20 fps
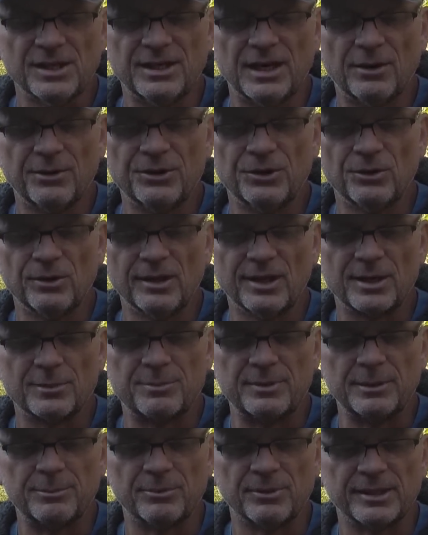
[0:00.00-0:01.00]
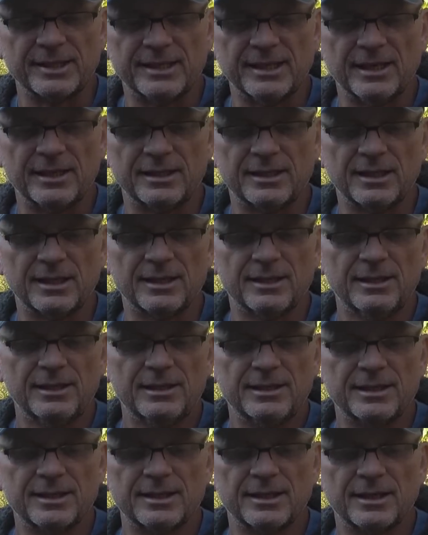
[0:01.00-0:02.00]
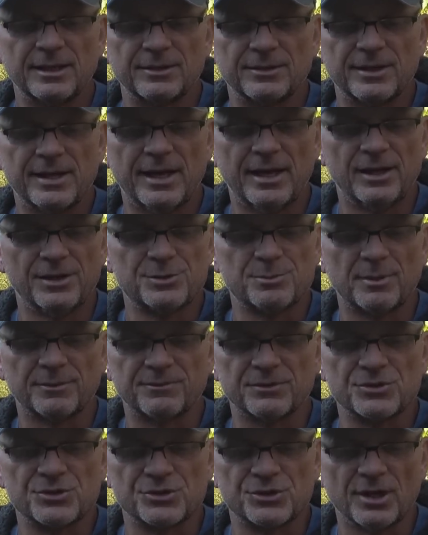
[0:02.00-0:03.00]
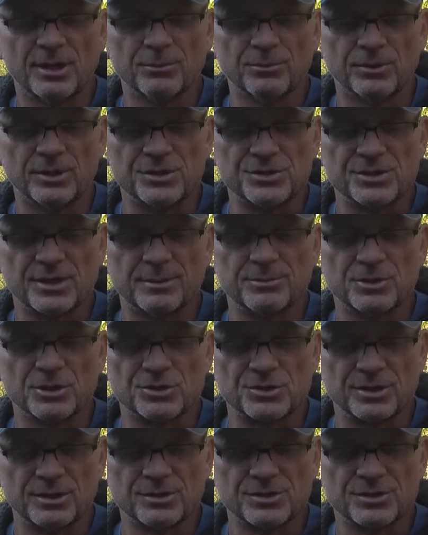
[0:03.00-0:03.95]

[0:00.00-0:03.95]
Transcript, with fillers: Now, I know a lot of people that can't get it out of their heads, but for some reason, I'm just